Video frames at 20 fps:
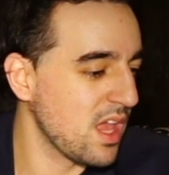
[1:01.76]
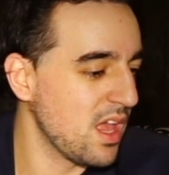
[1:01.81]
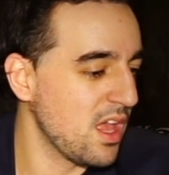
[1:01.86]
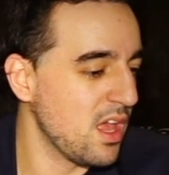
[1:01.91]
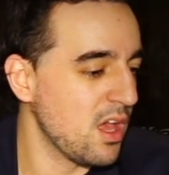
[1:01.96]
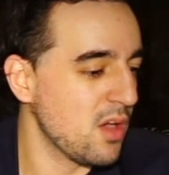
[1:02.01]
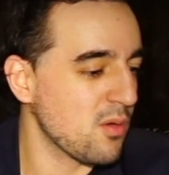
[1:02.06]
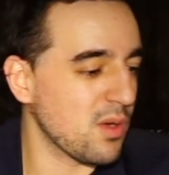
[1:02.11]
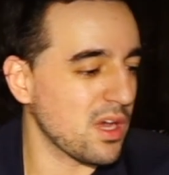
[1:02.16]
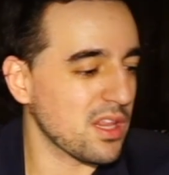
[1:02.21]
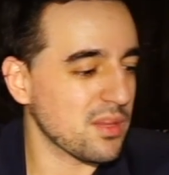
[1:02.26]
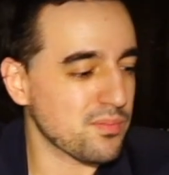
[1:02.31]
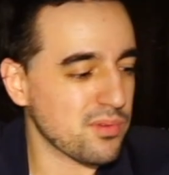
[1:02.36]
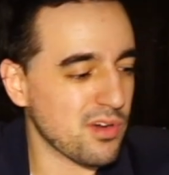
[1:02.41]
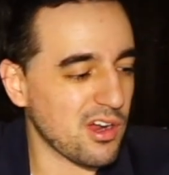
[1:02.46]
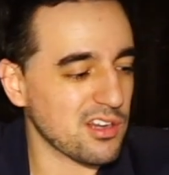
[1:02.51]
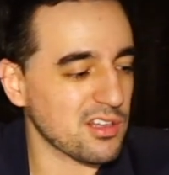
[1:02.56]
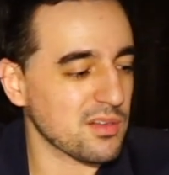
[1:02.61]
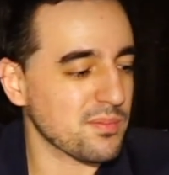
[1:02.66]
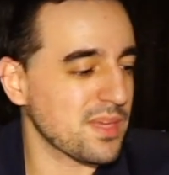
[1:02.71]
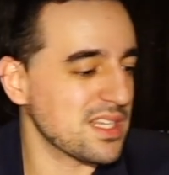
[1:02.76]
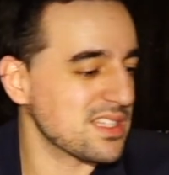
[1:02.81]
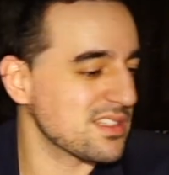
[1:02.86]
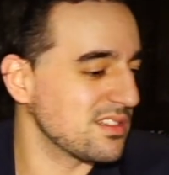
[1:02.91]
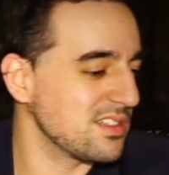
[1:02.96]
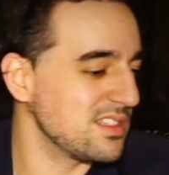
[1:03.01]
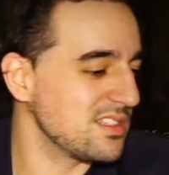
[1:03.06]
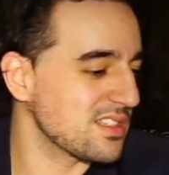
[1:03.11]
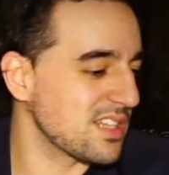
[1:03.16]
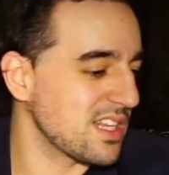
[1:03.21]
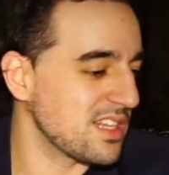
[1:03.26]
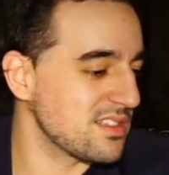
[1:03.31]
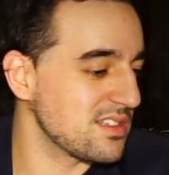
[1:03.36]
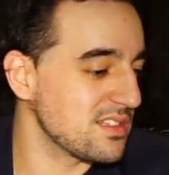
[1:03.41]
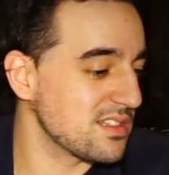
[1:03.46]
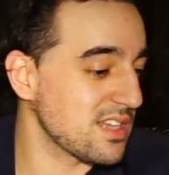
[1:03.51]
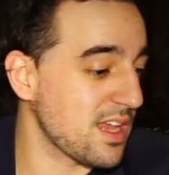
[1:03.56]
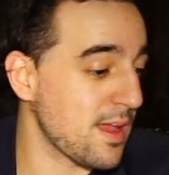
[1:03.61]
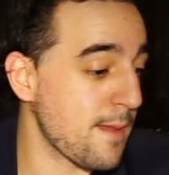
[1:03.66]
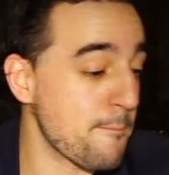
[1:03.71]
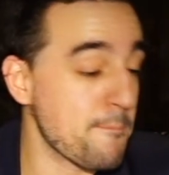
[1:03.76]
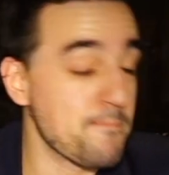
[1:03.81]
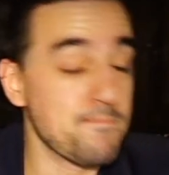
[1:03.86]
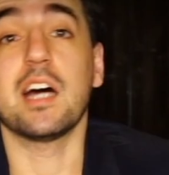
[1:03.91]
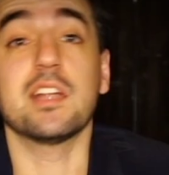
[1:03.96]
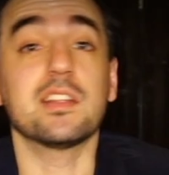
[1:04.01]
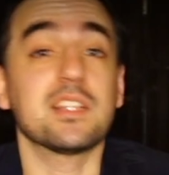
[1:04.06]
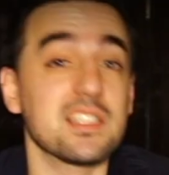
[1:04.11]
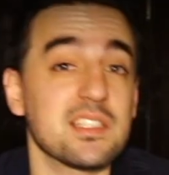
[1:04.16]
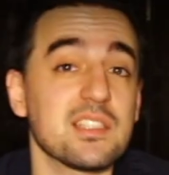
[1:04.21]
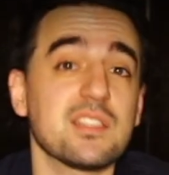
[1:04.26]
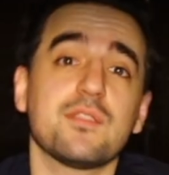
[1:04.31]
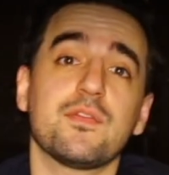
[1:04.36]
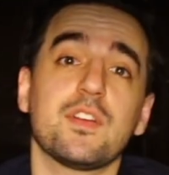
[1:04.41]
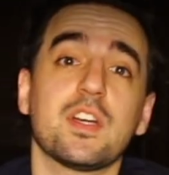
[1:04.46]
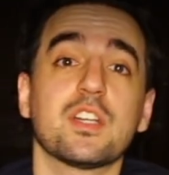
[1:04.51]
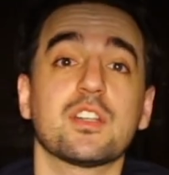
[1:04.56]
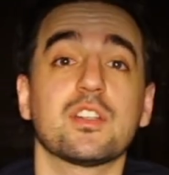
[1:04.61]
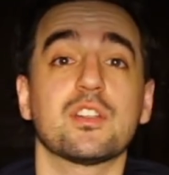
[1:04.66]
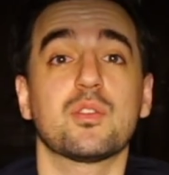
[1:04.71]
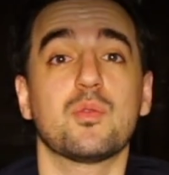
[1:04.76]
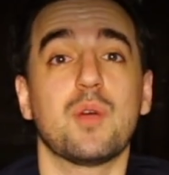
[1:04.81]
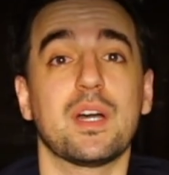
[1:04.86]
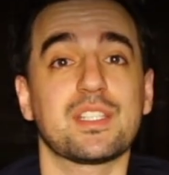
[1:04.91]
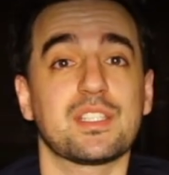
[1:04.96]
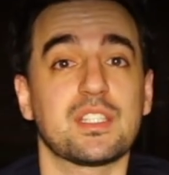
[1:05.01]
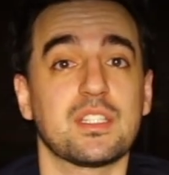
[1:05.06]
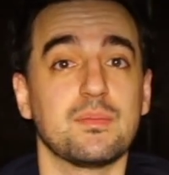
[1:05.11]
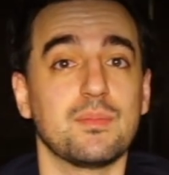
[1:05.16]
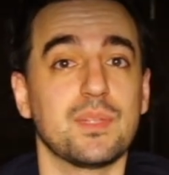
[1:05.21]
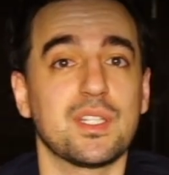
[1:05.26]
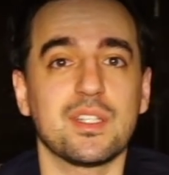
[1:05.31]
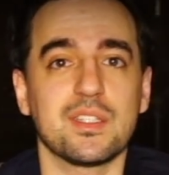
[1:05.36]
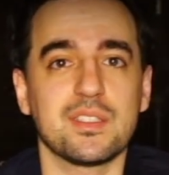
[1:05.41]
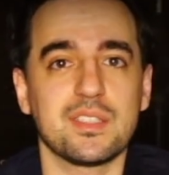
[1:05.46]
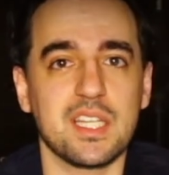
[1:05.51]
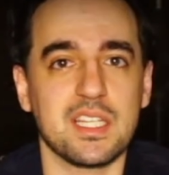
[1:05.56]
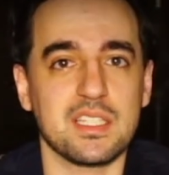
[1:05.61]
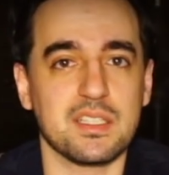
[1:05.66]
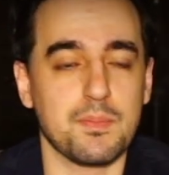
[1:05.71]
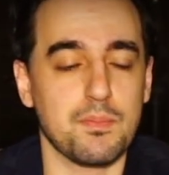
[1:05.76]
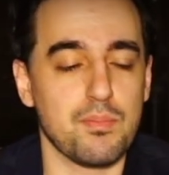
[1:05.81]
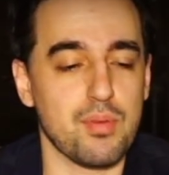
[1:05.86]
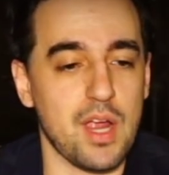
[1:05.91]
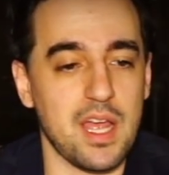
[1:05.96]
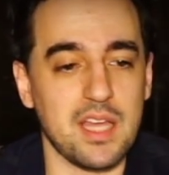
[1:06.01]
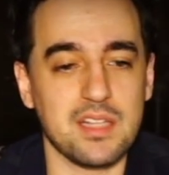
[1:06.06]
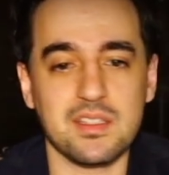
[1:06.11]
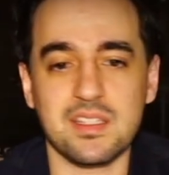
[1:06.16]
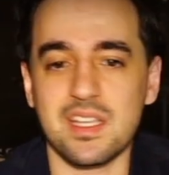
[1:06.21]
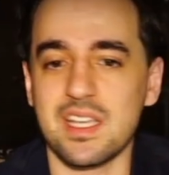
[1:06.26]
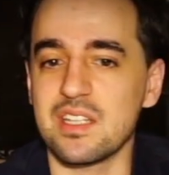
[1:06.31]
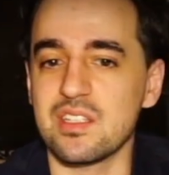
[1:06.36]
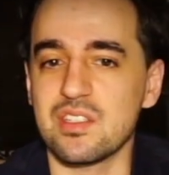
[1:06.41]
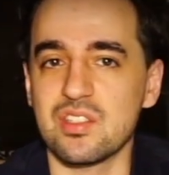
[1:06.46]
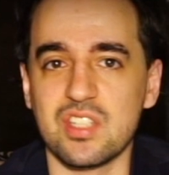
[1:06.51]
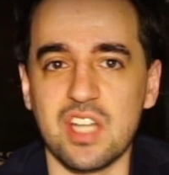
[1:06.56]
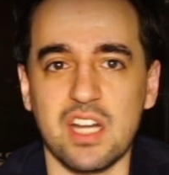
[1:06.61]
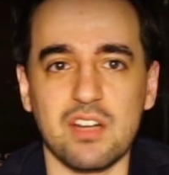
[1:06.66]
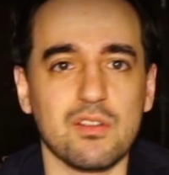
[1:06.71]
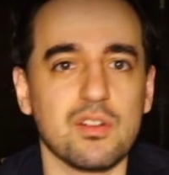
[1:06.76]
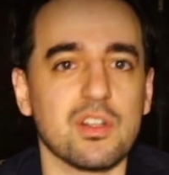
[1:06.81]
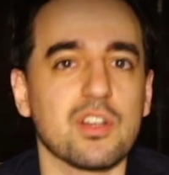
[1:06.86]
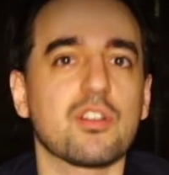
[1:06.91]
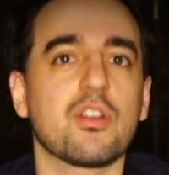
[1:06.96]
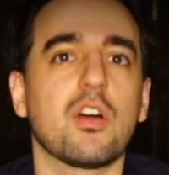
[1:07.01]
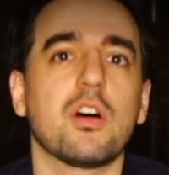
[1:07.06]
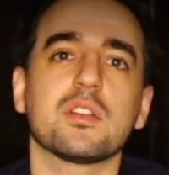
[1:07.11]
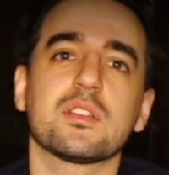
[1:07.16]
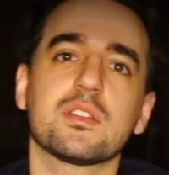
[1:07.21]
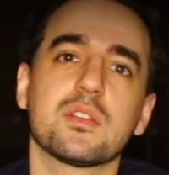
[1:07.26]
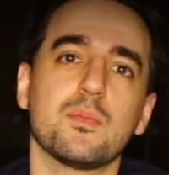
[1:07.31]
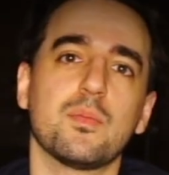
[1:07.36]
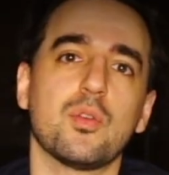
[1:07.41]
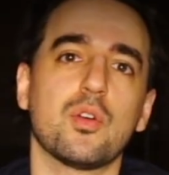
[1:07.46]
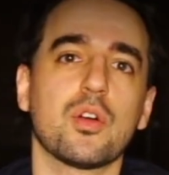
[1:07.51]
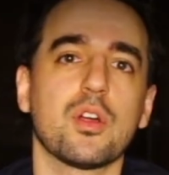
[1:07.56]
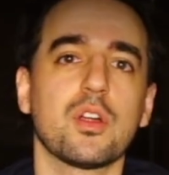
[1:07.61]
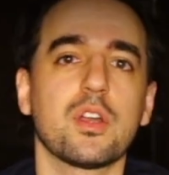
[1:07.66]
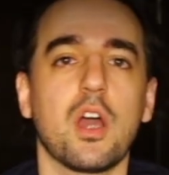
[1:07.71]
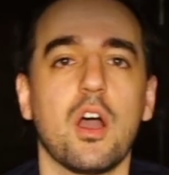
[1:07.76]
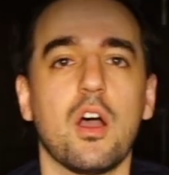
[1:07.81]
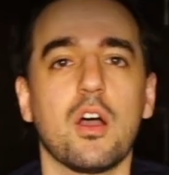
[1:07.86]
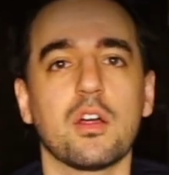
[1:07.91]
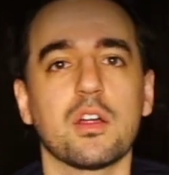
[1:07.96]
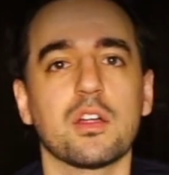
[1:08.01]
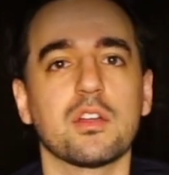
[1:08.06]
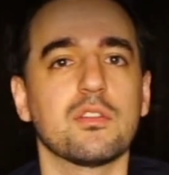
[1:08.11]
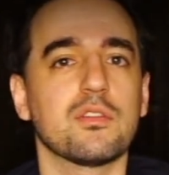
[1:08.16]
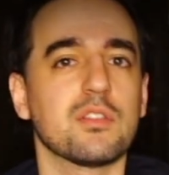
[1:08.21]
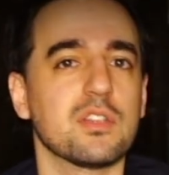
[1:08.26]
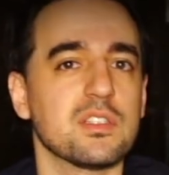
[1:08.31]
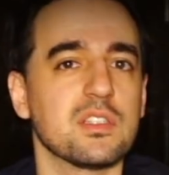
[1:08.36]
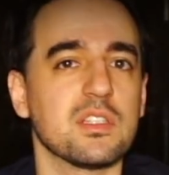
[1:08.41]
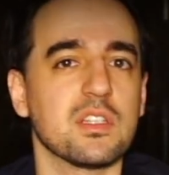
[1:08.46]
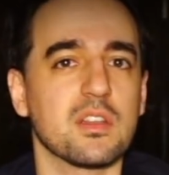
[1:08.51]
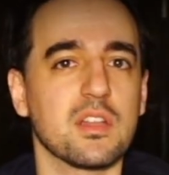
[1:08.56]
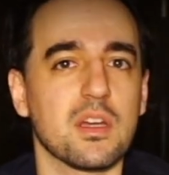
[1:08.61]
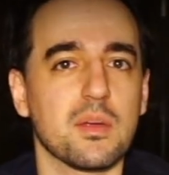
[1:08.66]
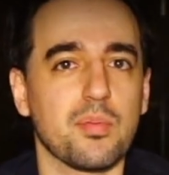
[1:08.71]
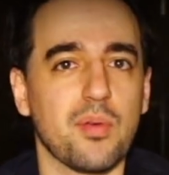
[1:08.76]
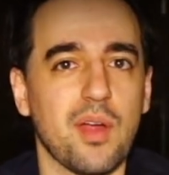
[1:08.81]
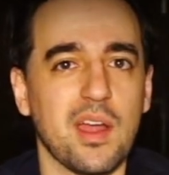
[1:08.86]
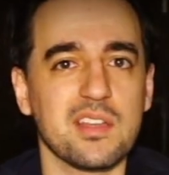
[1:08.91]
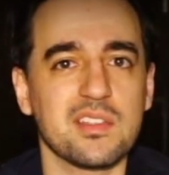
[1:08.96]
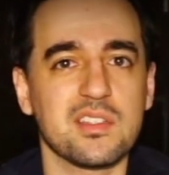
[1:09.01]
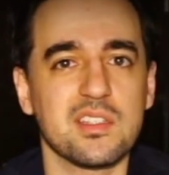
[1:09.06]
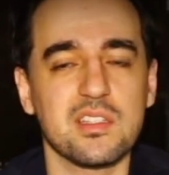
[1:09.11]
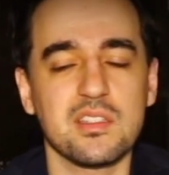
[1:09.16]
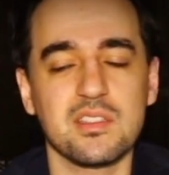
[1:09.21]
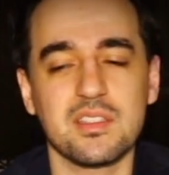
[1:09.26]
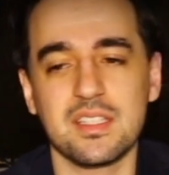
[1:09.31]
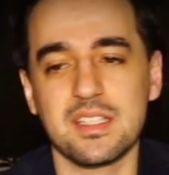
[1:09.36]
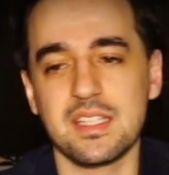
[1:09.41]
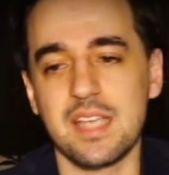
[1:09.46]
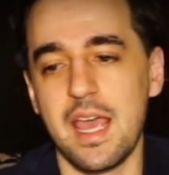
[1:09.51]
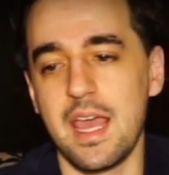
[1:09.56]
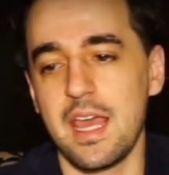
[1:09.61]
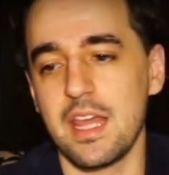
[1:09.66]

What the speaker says: while the product basically stays the same. This is a very good question because yes, brands in general across the board are increasing their prices.